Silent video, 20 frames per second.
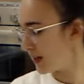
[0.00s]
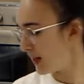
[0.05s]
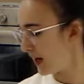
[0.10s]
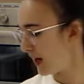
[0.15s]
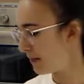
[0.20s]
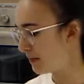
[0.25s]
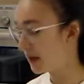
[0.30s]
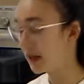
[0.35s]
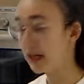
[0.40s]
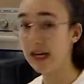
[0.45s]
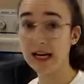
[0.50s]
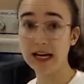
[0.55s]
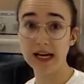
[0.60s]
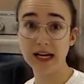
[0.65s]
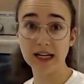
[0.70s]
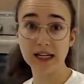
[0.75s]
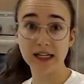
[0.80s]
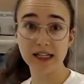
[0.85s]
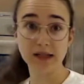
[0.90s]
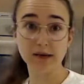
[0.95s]
I'm gonna
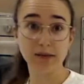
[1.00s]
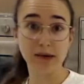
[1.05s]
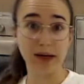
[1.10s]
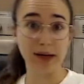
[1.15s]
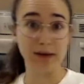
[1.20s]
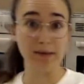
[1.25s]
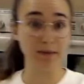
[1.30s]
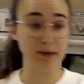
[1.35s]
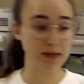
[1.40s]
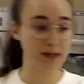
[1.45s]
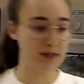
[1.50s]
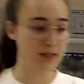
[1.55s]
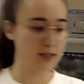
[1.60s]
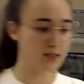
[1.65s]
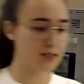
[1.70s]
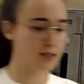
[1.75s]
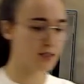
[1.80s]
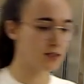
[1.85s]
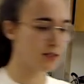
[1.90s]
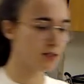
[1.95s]
add in my
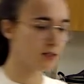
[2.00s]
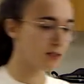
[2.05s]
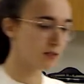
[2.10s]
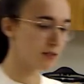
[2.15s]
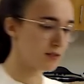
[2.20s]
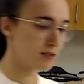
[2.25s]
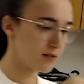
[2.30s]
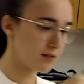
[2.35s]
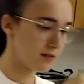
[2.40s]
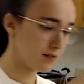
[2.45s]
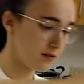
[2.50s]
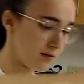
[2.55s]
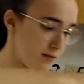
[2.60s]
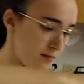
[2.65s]
beans.